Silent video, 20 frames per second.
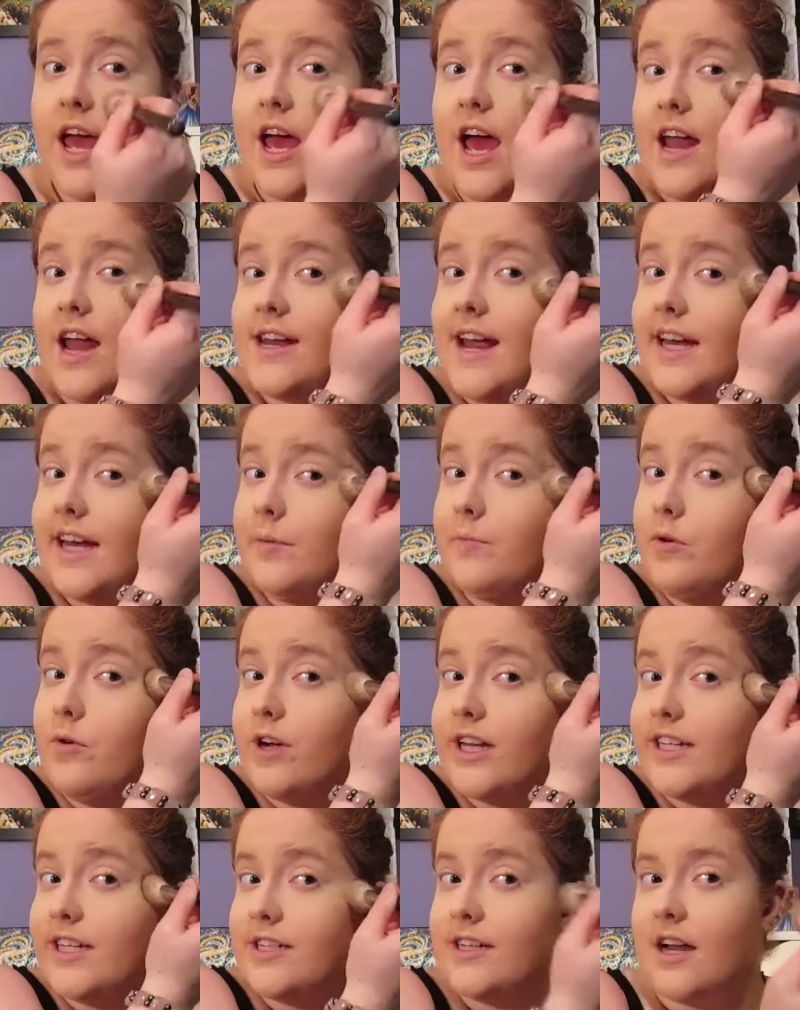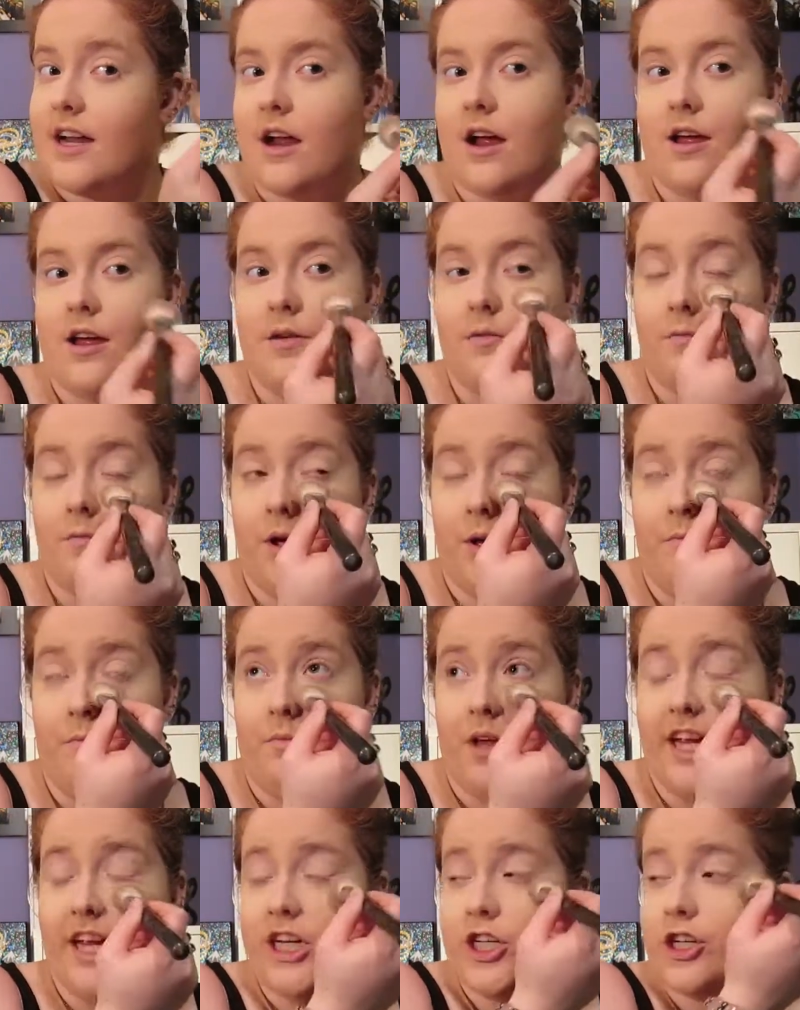at any point in time,
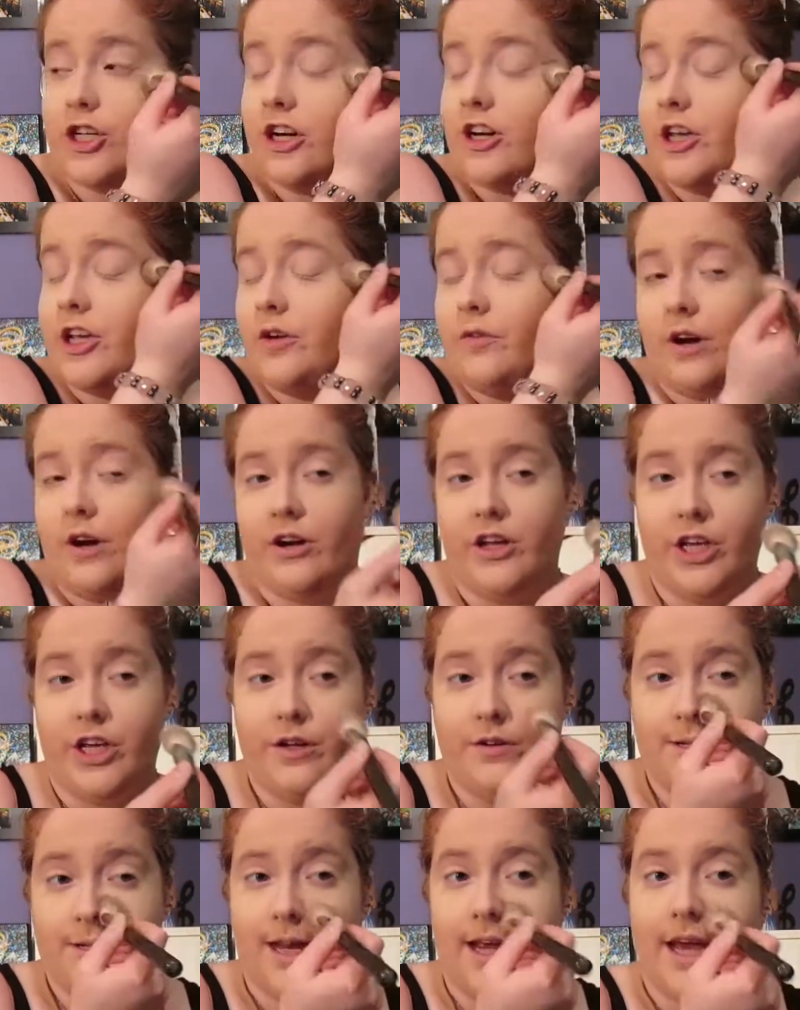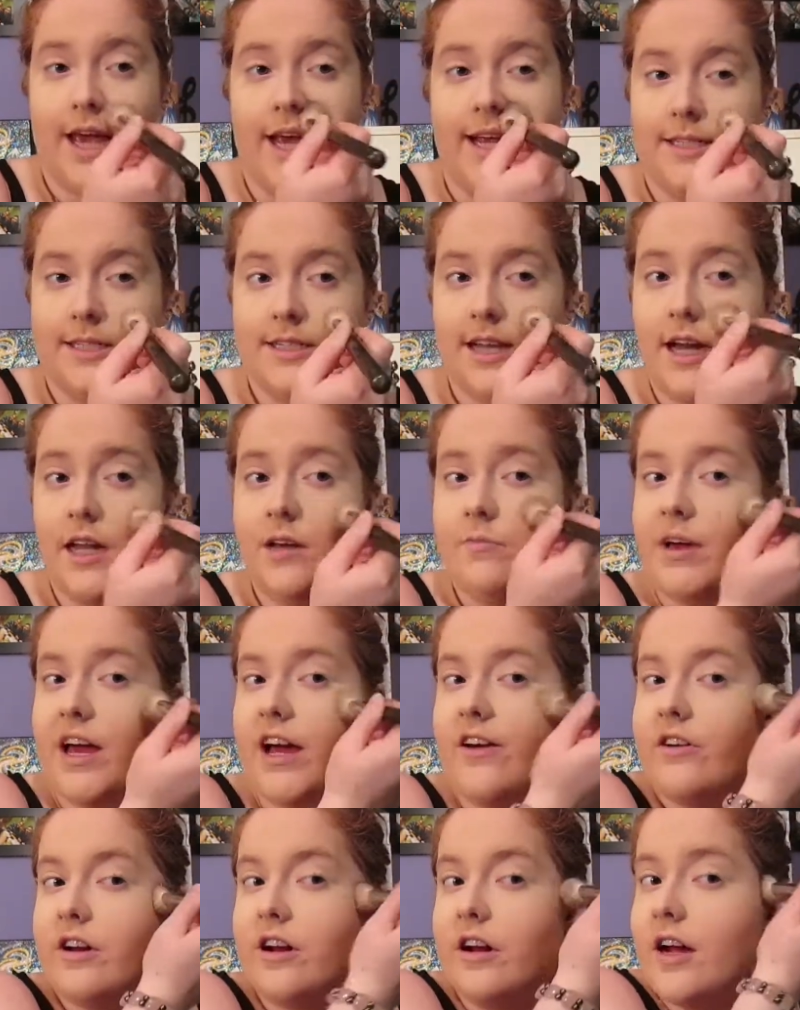make sure you are using a setting
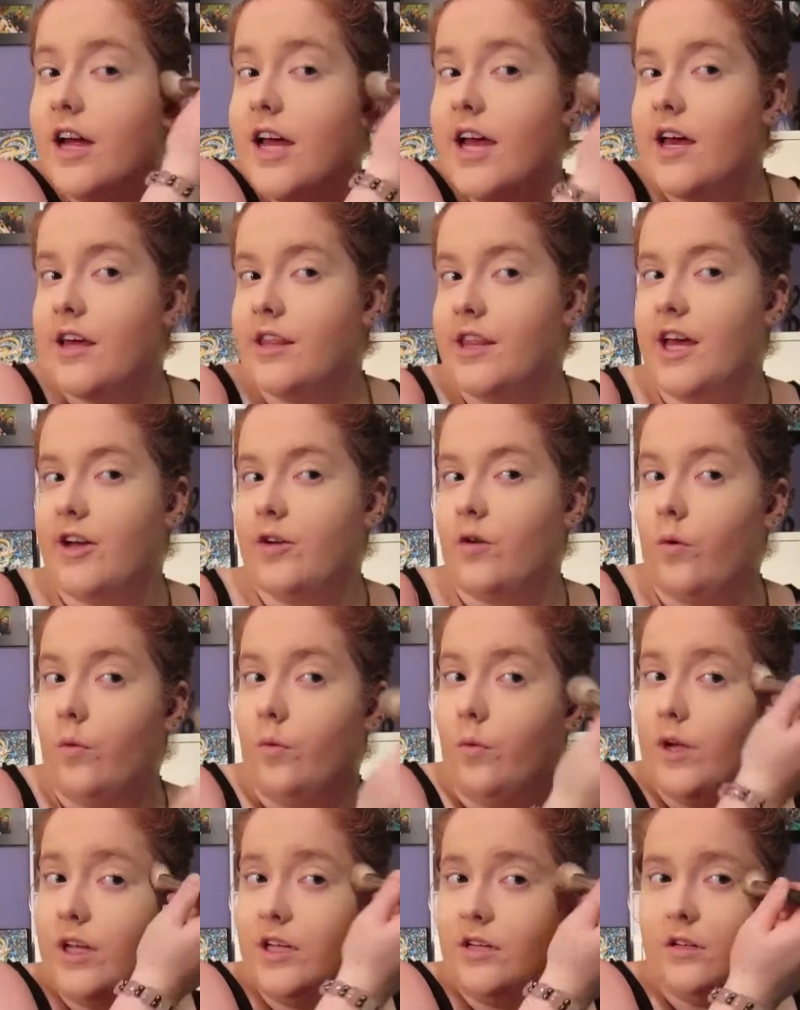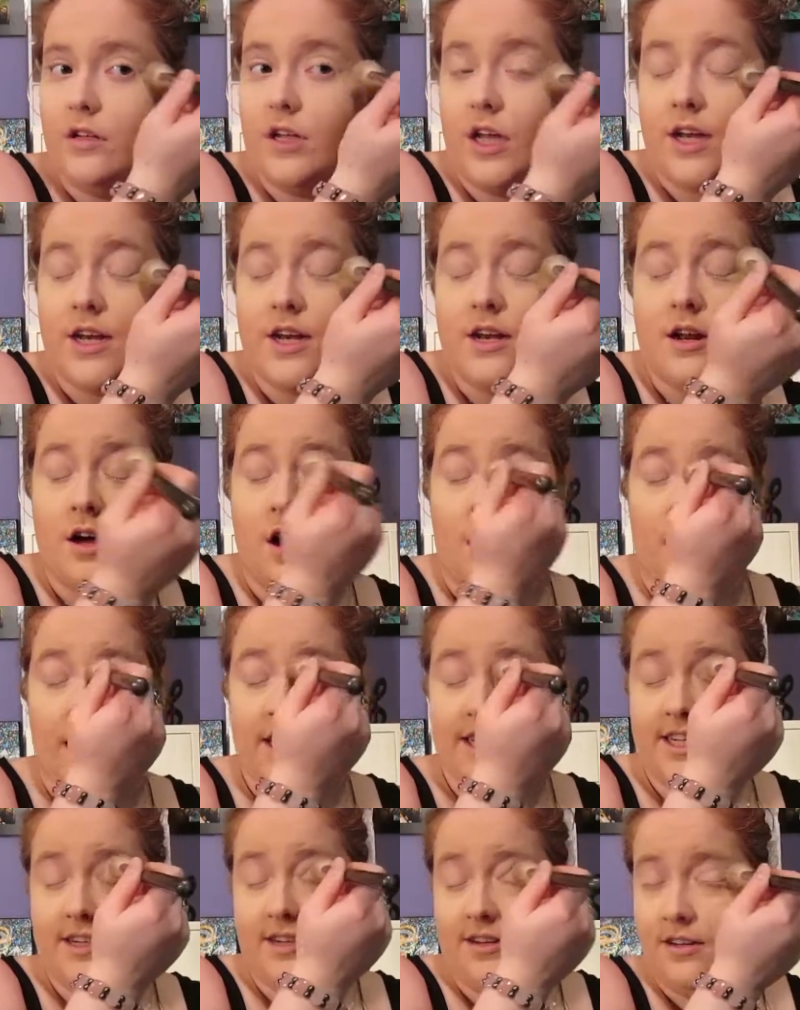powder that will
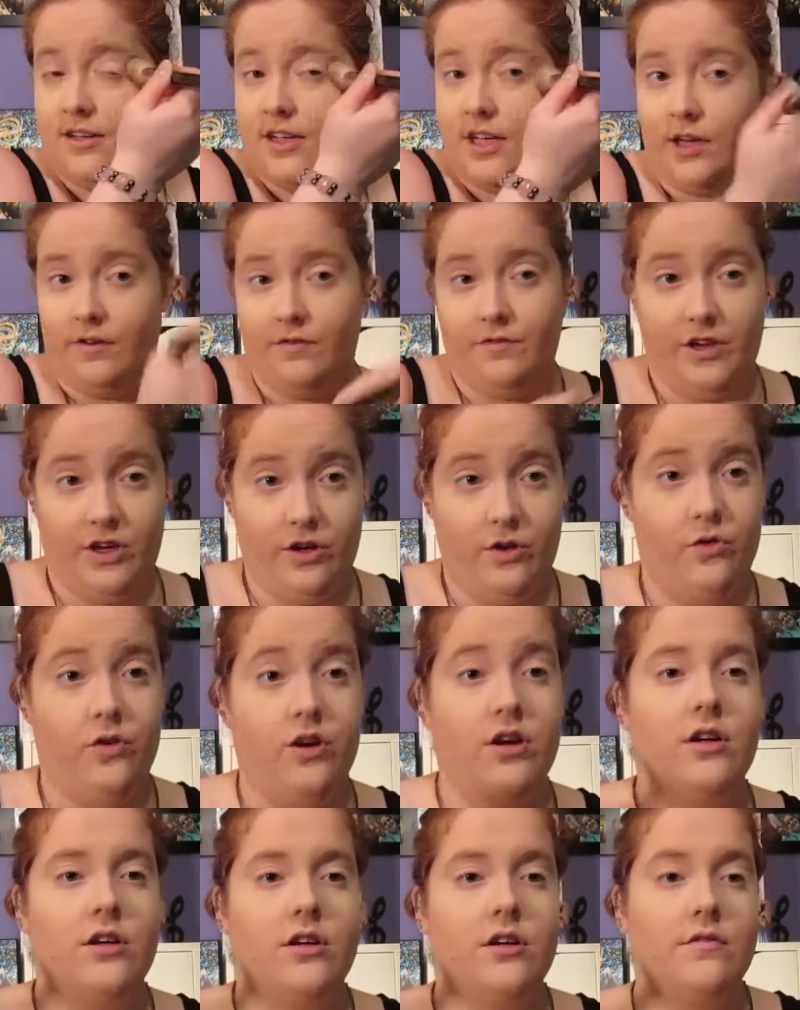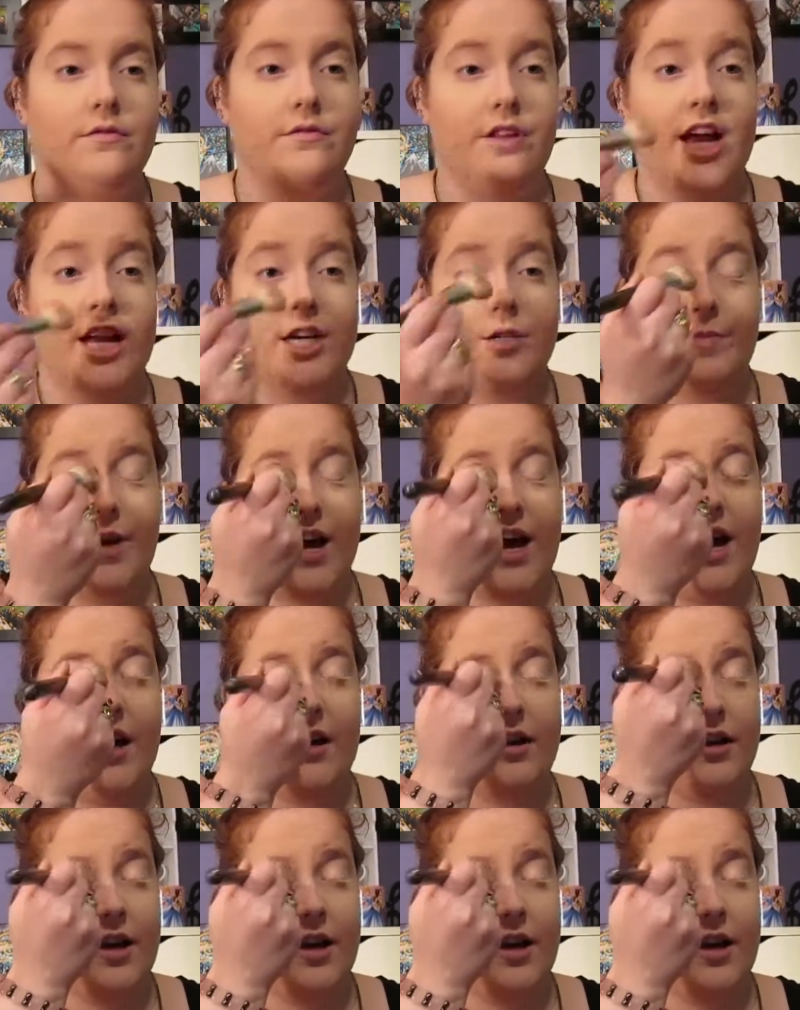not give you flashback.